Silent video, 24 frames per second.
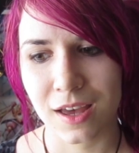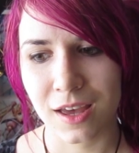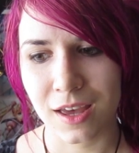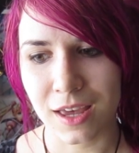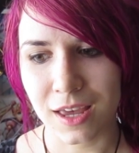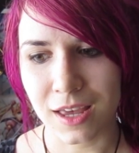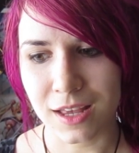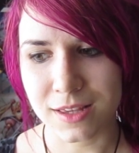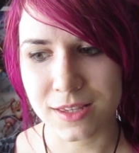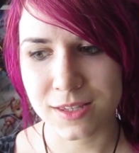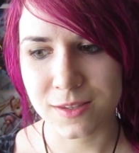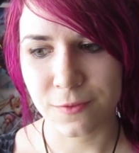
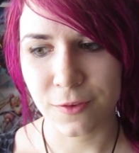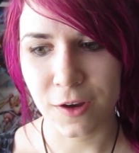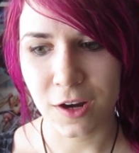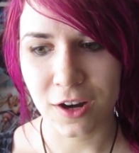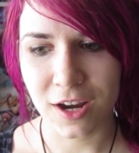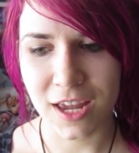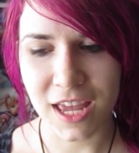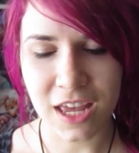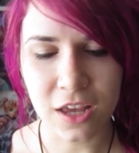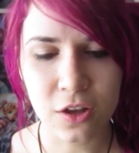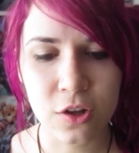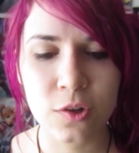It's
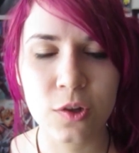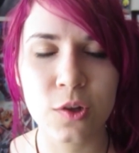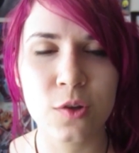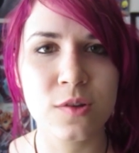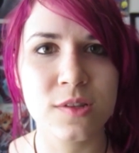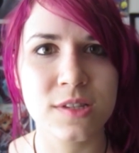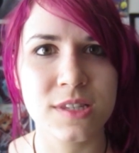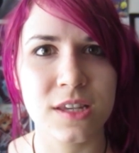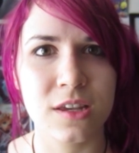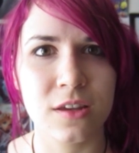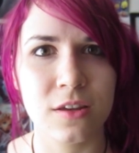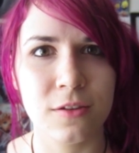very
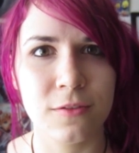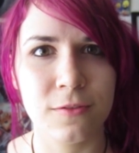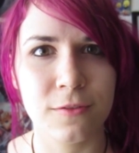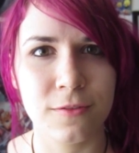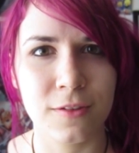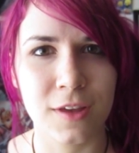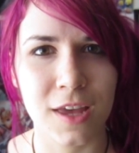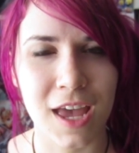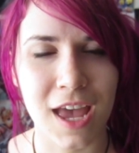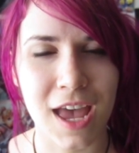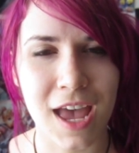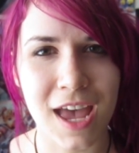inclusive
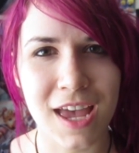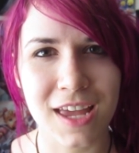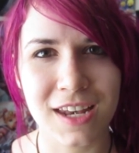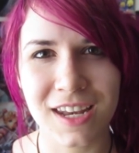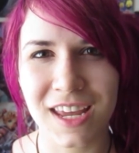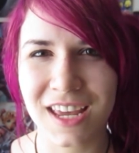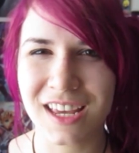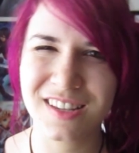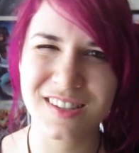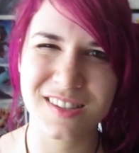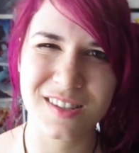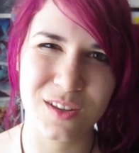and
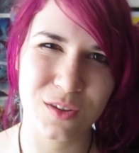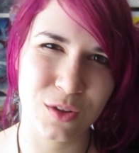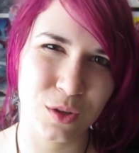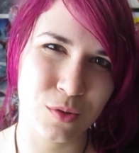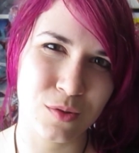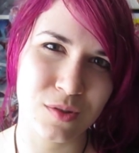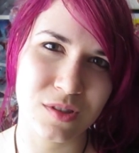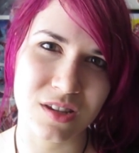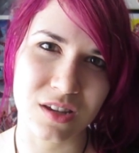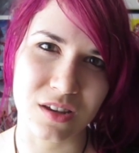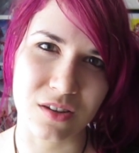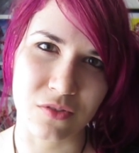
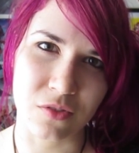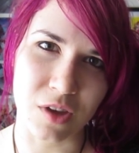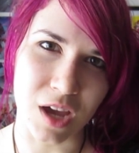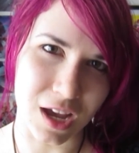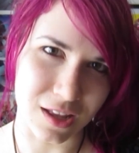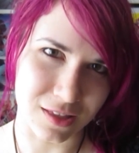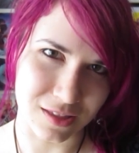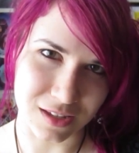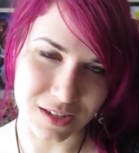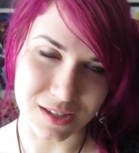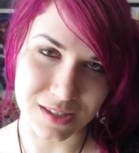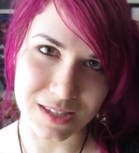exclusive
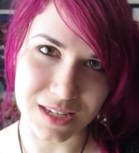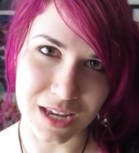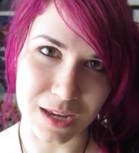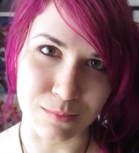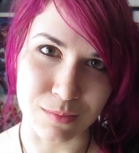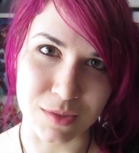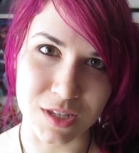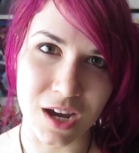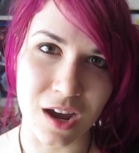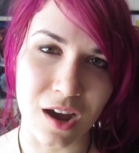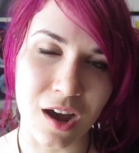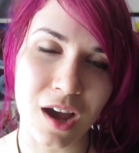at the
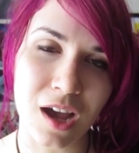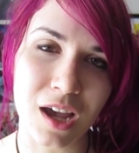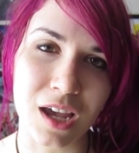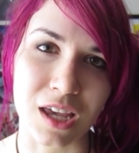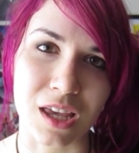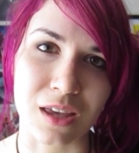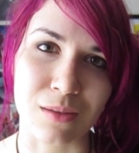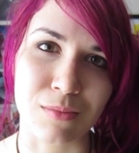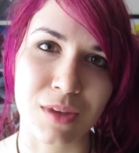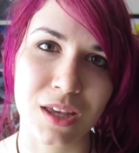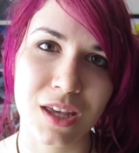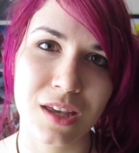same
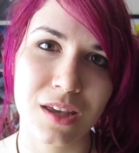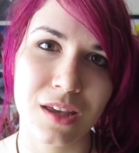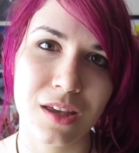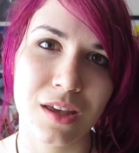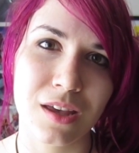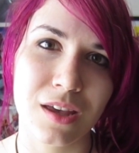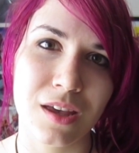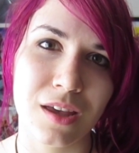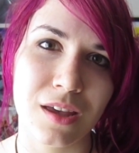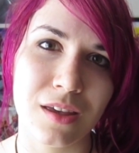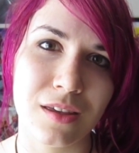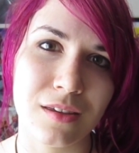time.
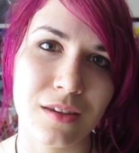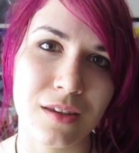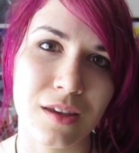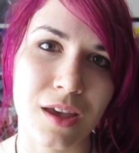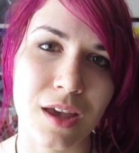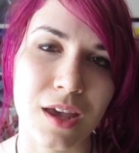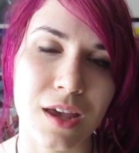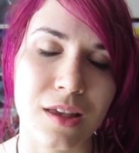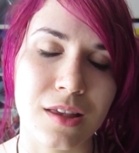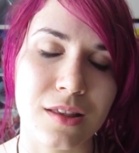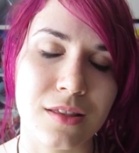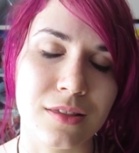
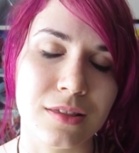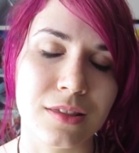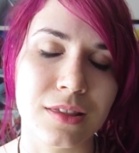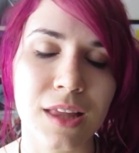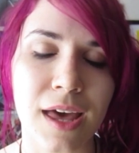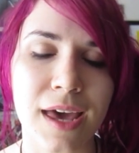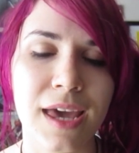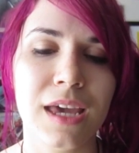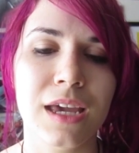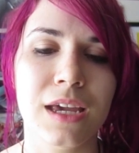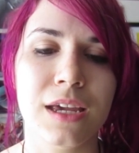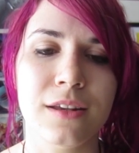And
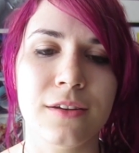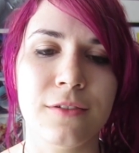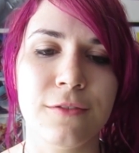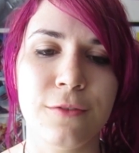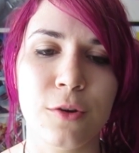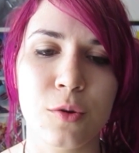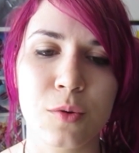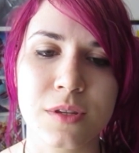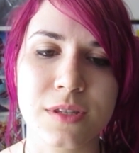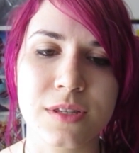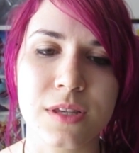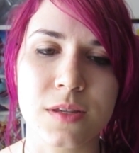Lain
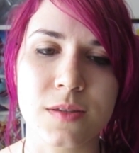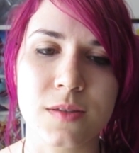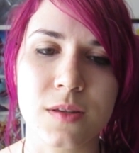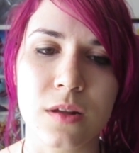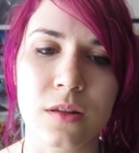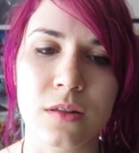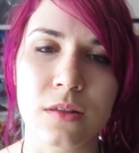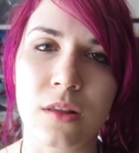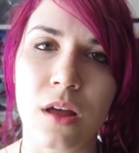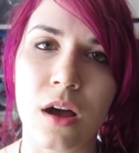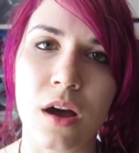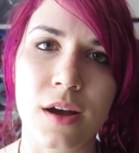focuses a
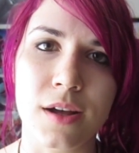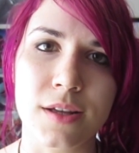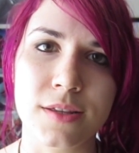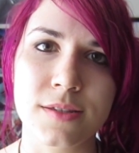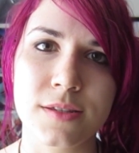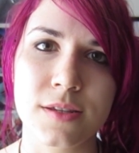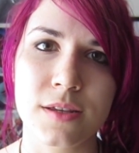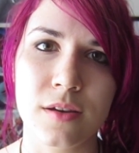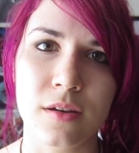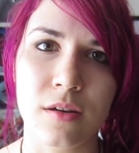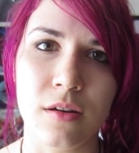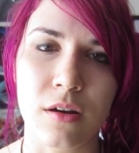
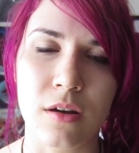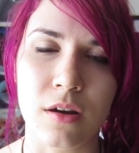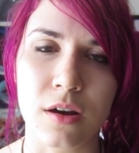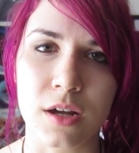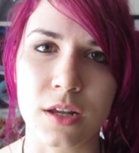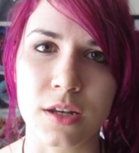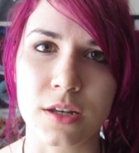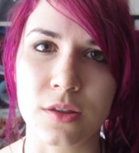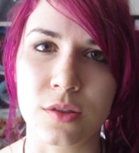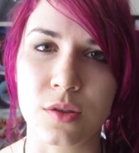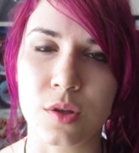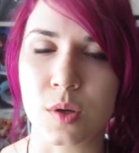lot
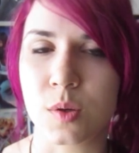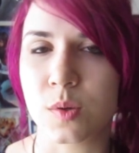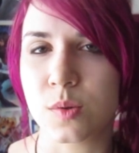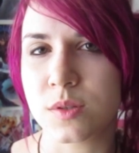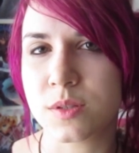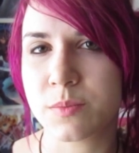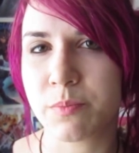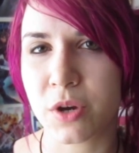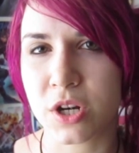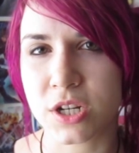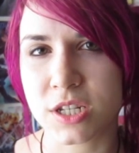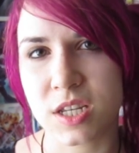on
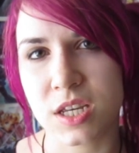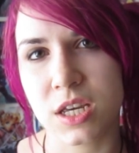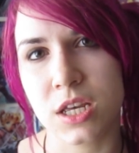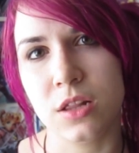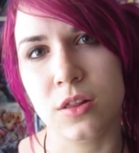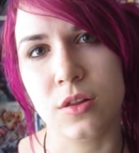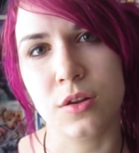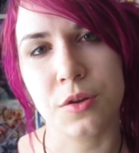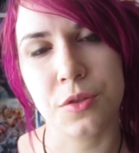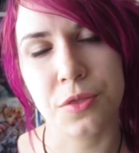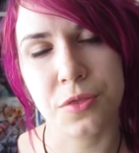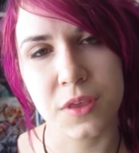those
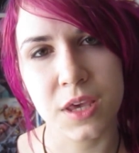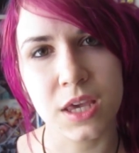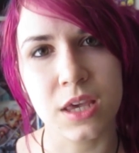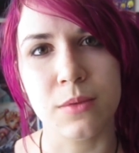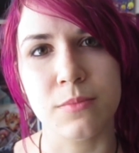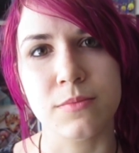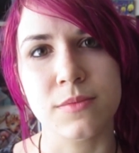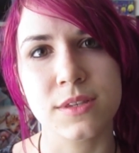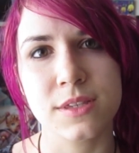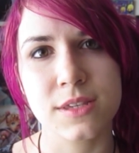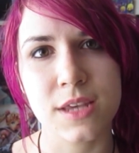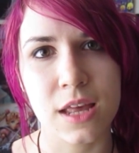particular
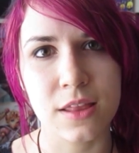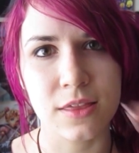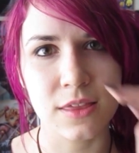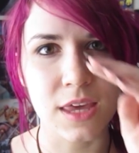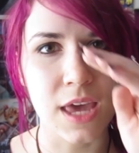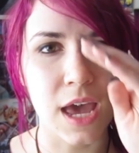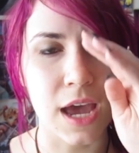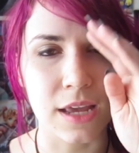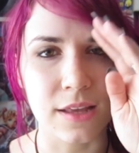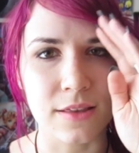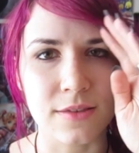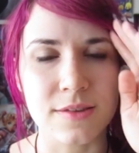themes and
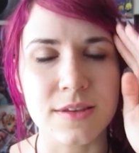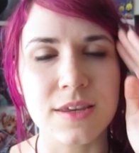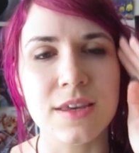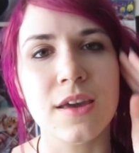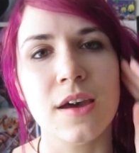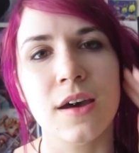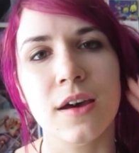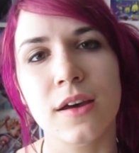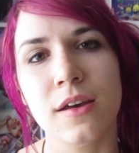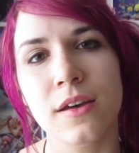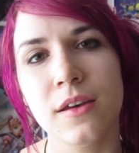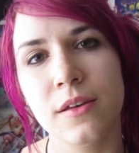the
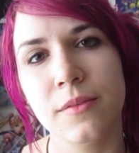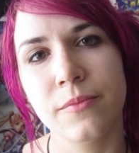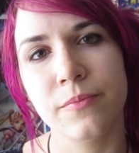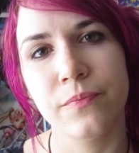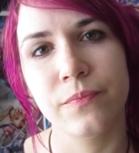idea